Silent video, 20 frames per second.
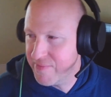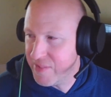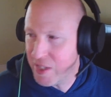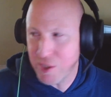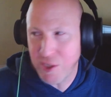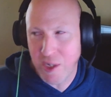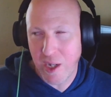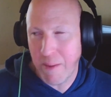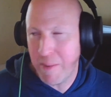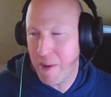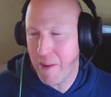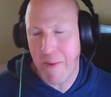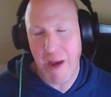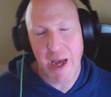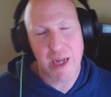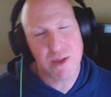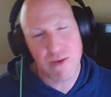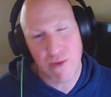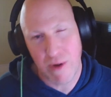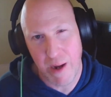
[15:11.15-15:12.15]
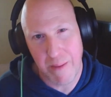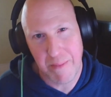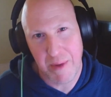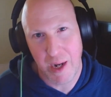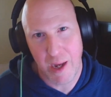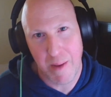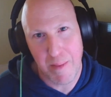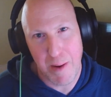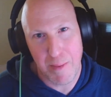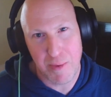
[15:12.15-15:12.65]
There's going to be a backstory I'm going to
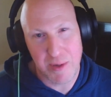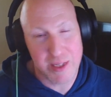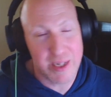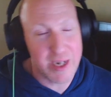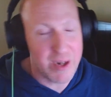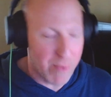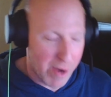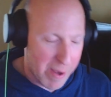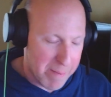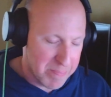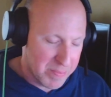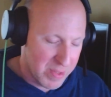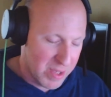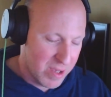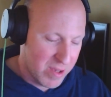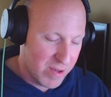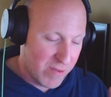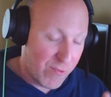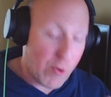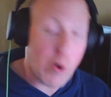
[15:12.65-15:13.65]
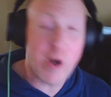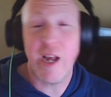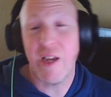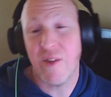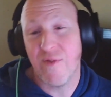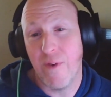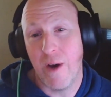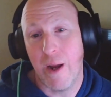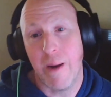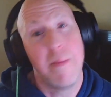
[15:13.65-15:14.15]
come up with. Anyway, Fortnite's
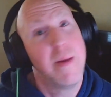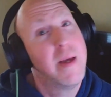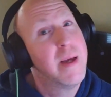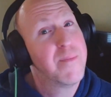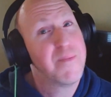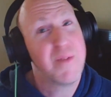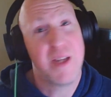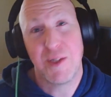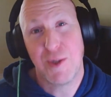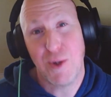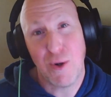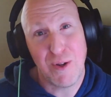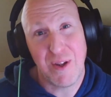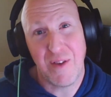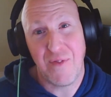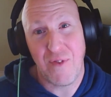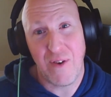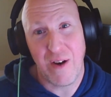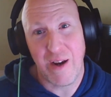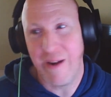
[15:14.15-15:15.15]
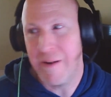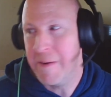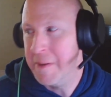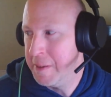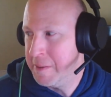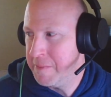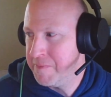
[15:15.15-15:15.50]
fun. It's totally free.